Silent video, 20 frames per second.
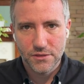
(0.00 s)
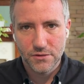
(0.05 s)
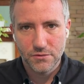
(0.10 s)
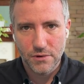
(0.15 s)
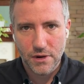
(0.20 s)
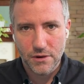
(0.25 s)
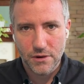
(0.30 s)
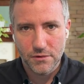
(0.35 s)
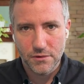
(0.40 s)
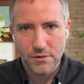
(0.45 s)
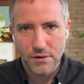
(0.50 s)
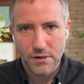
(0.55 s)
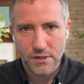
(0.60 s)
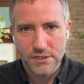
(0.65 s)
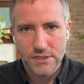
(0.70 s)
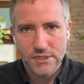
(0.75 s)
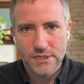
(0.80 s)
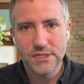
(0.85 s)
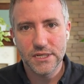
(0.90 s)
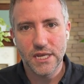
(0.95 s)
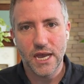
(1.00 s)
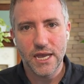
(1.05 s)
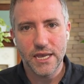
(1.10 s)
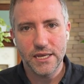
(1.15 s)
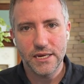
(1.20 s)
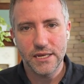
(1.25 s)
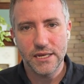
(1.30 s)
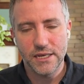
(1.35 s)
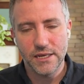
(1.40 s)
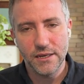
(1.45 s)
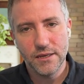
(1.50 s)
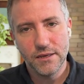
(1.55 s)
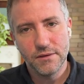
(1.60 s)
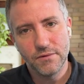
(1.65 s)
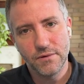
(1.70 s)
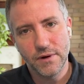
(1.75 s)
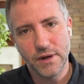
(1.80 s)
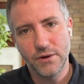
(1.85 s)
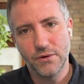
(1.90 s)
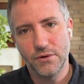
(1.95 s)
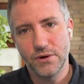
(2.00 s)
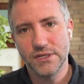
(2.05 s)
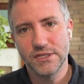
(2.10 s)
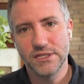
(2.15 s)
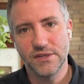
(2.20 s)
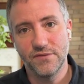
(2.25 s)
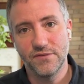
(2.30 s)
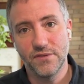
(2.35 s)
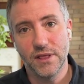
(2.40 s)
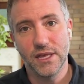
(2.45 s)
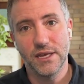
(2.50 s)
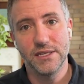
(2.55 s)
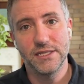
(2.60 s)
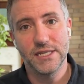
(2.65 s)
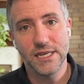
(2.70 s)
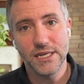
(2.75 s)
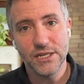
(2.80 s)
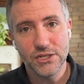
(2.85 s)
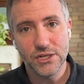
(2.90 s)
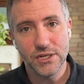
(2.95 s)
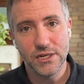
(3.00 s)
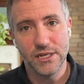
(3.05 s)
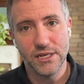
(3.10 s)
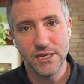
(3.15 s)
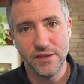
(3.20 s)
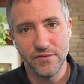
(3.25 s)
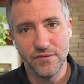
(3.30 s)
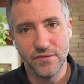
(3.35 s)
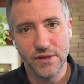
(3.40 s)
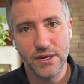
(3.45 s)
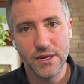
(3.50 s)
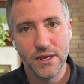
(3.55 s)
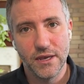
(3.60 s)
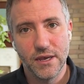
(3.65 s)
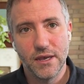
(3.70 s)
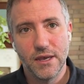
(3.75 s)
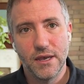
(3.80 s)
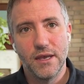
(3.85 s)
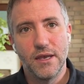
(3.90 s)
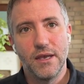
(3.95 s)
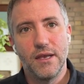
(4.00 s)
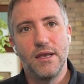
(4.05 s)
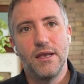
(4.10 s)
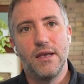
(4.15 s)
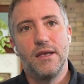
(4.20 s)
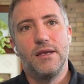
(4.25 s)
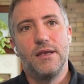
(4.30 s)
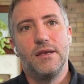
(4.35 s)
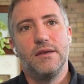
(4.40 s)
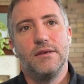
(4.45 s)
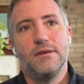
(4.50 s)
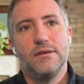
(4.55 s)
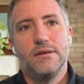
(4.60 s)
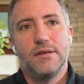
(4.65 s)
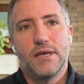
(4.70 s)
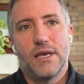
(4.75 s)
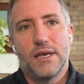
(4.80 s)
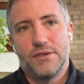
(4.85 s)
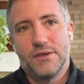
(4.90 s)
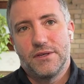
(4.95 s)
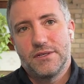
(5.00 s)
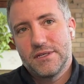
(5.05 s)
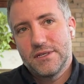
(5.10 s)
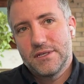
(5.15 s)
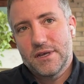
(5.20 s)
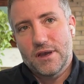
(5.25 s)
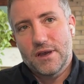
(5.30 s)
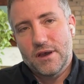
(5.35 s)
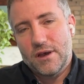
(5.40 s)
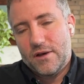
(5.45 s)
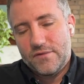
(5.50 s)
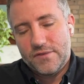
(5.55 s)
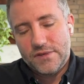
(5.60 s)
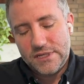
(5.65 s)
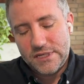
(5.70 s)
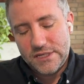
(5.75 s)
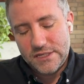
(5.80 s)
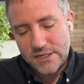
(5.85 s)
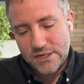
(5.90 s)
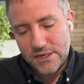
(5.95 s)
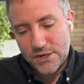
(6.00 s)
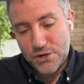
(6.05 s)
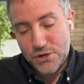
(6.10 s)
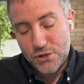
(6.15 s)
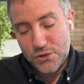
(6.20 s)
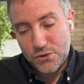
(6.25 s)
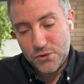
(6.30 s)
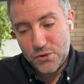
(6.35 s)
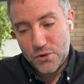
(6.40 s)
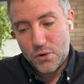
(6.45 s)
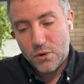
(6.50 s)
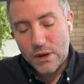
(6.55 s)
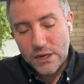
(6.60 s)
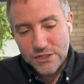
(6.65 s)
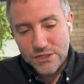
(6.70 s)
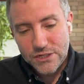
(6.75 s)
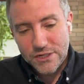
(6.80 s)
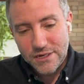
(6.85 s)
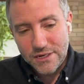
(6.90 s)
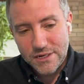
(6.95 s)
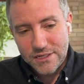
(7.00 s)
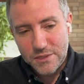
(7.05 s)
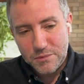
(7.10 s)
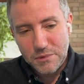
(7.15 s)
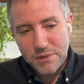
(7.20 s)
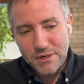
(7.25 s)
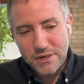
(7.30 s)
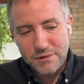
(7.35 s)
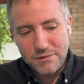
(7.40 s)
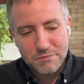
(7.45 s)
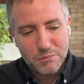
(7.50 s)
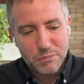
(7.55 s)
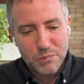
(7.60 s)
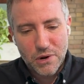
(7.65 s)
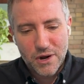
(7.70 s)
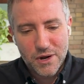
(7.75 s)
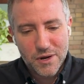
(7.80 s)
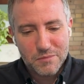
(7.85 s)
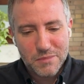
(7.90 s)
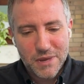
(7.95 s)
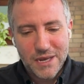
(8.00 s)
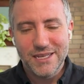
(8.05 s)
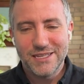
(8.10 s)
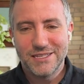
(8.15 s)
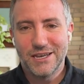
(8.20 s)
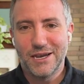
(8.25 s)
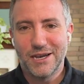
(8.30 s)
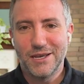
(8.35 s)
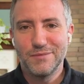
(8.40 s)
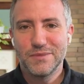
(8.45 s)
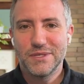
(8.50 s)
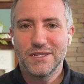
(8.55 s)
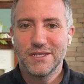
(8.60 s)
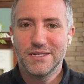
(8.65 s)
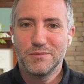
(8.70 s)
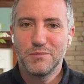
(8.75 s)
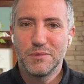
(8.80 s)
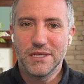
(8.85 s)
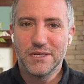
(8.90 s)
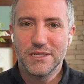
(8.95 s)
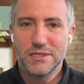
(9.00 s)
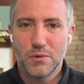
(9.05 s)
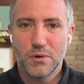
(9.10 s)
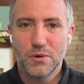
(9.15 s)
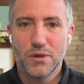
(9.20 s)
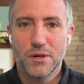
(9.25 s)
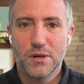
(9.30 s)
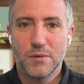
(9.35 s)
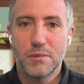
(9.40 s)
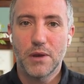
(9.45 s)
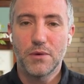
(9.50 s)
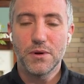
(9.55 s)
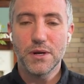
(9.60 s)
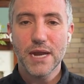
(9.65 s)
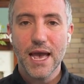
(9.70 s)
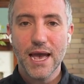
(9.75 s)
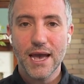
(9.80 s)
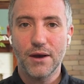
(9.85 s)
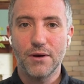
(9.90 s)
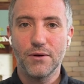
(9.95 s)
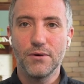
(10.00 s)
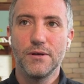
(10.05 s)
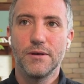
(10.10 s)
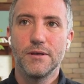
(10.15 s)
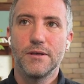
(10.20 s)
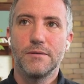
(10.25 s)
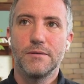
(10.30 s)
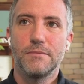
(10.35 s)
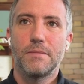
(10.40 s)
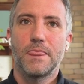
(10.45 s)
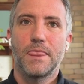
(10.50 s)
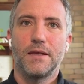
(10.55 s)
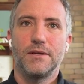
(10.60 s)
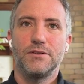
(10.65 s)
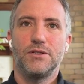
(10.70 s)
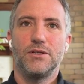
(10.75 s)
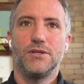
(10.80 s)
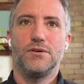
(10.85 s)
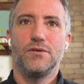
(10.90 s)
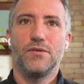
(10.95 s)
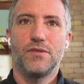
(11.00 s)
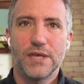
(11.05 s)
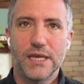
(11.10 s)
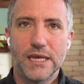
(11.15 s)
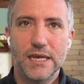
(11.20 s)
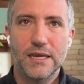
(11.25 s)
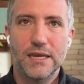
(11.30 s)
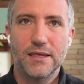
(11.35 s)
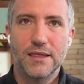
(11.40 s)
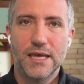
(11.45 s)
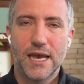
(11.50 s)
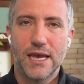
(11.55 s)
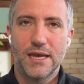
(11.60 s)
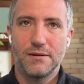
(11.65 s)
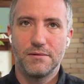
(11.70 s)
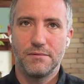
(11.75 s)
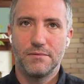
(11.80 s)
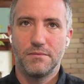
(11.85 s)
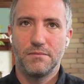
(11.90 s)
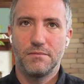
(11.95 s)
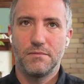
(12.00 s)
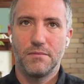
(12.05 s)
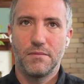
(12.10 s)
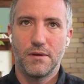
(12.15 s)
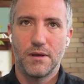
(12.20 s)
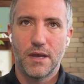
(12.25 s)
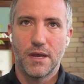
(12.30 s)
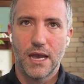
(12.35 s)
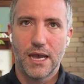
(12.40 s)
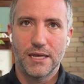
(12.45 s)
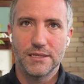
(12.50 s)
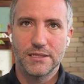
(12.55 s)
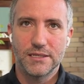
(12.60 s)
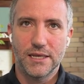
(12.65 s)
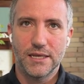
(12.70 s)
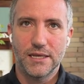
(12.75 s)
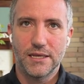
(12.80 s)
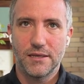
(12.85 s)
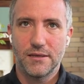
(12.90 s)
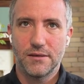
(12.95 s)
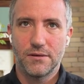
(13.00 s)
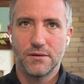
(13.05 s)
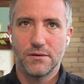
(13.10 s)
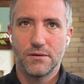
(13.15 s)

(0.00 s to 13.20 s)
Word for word: throughout a society, right, or a civilization, even and this uh, obviously isn't a new question, it's been brought up many times and is being spoken about now. Do you think that as a